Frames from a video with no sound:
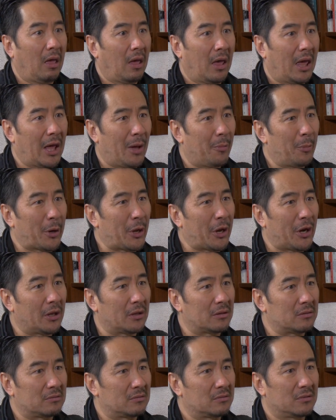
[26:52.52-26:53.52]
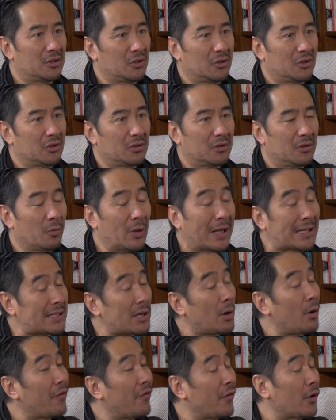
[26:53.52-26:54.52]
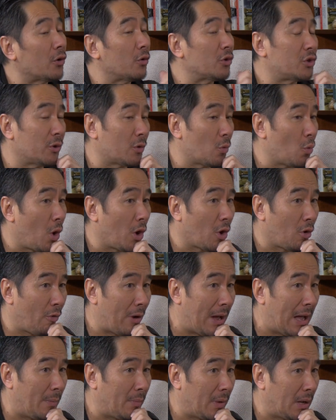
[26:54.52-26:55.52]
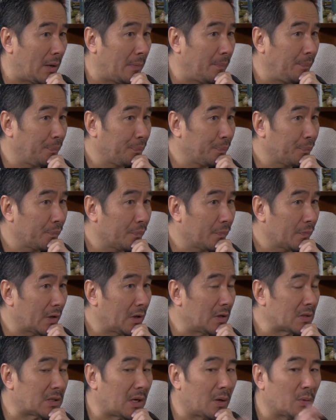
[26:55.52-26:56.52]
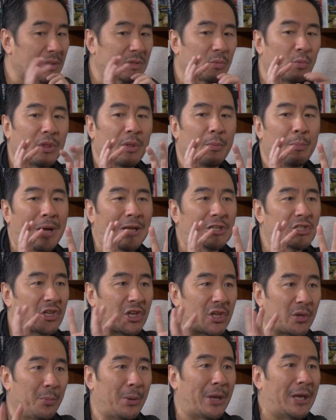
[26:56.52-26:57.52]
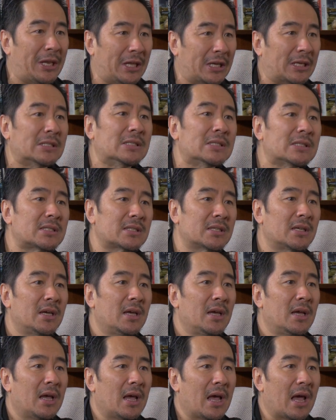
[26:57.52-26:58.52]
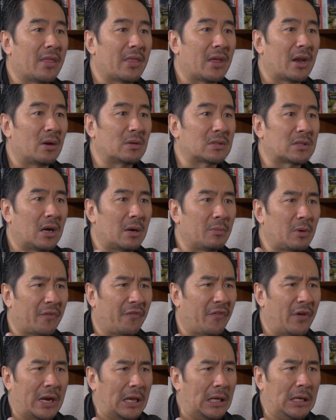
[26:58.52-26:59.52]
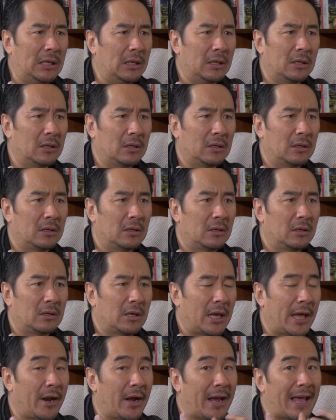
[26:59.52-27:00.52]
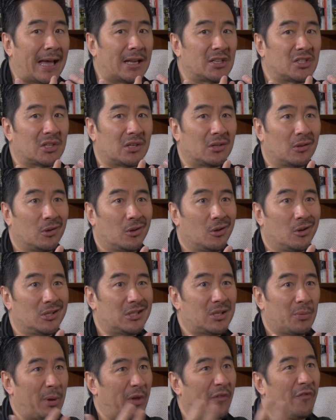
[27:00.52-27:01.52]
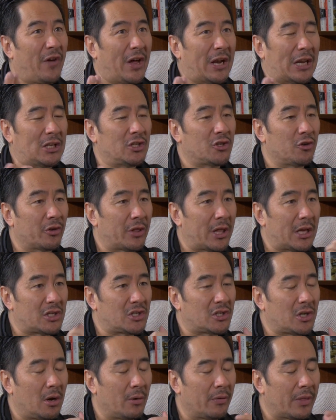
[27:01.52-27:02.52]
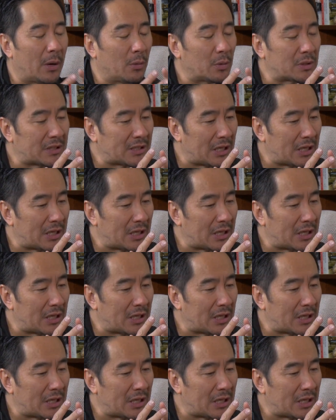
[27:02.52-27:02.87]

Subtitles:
how am I going to... Well, that's how I felt doing Wagorama, because I was with a bunch of comedians. Yes. And then I was like, I'm not funny. And I had to learn to be funny during that show, and that was